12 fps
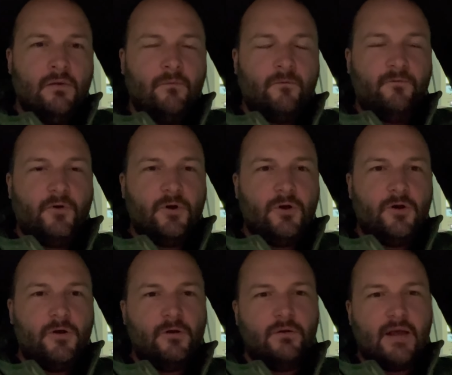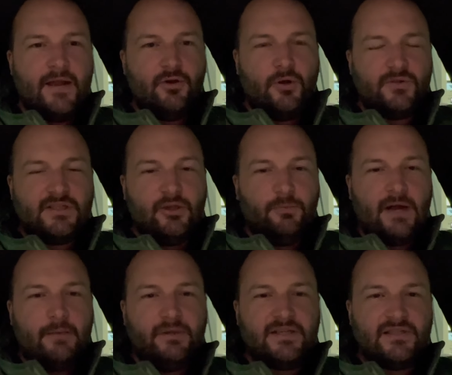for, I don't know, till
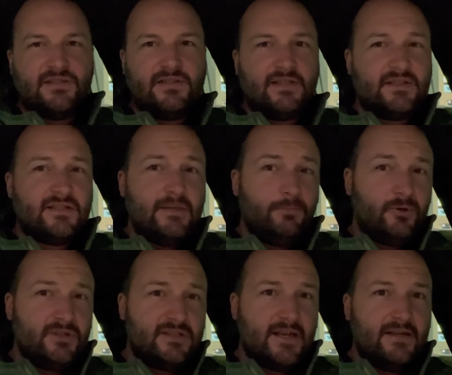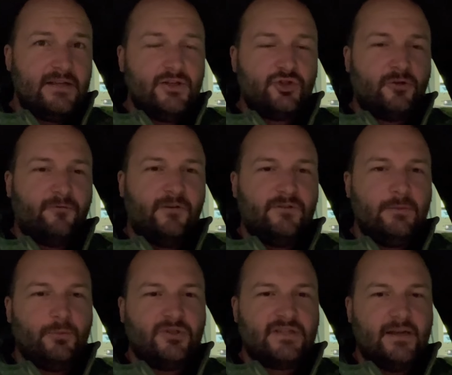probably 60%-ish or
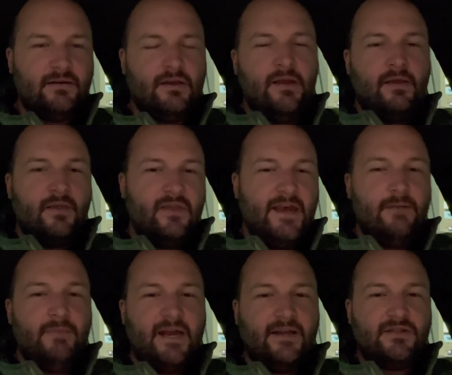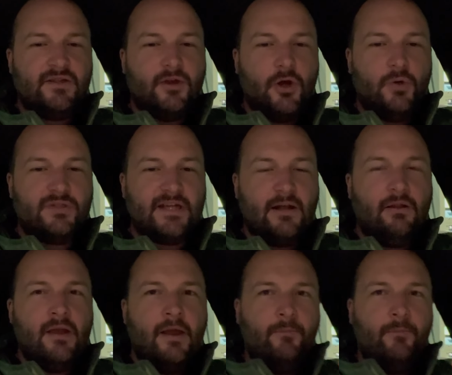50%, then make it to the hotel.